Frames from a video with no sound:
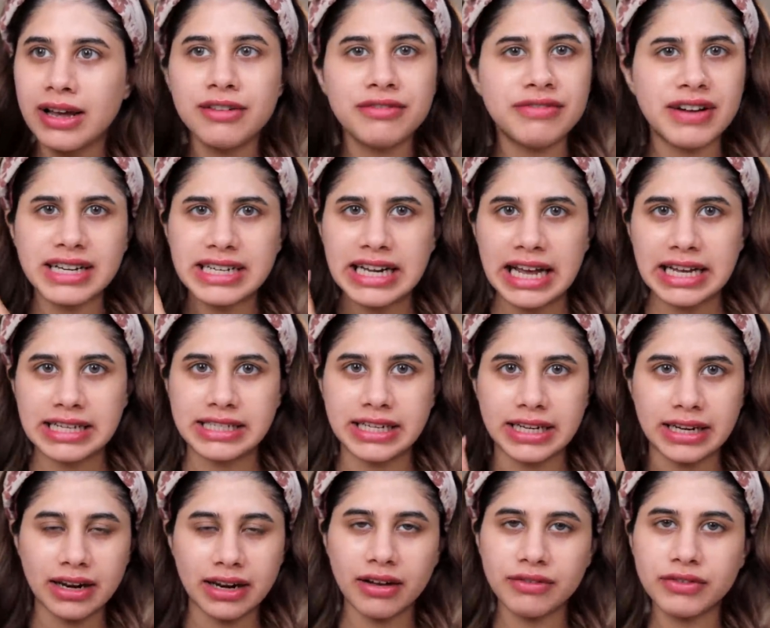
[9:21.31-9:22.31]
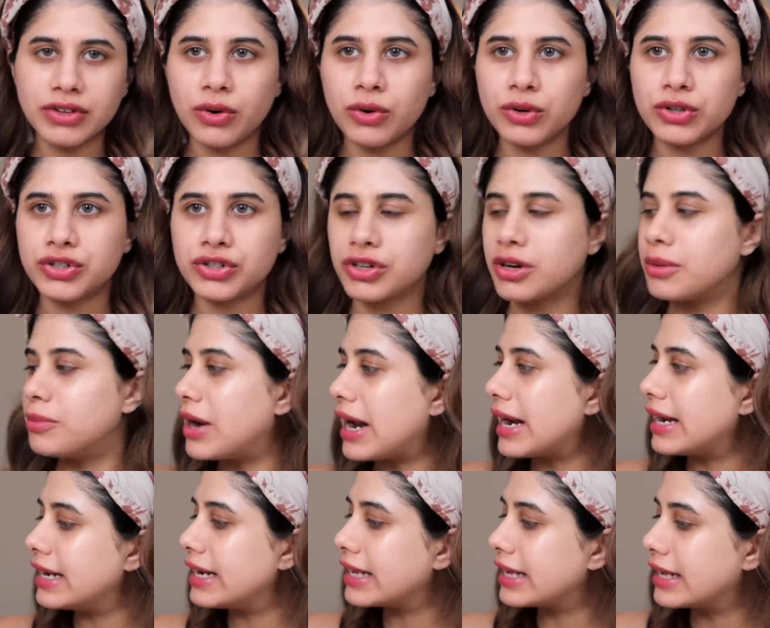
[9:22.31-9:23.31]
Fantastic, love the whole sugar
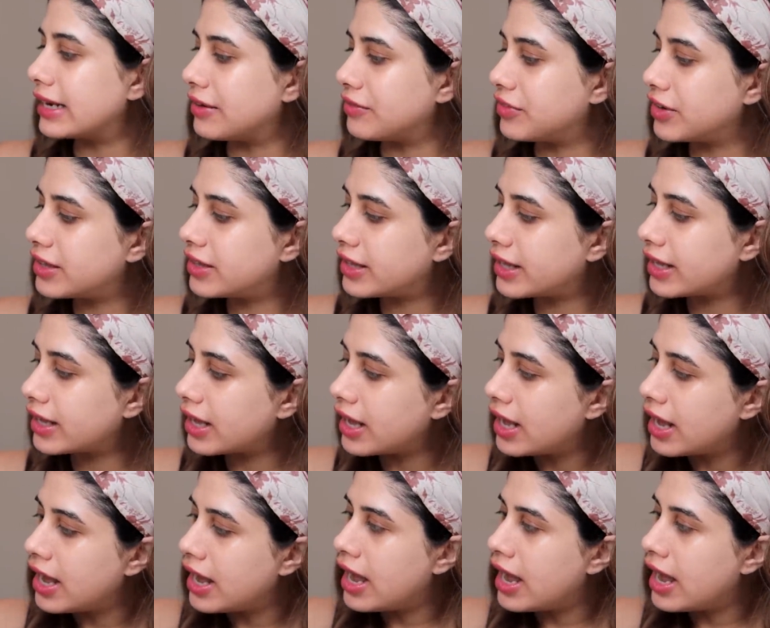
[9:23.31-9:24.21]
branding and everything.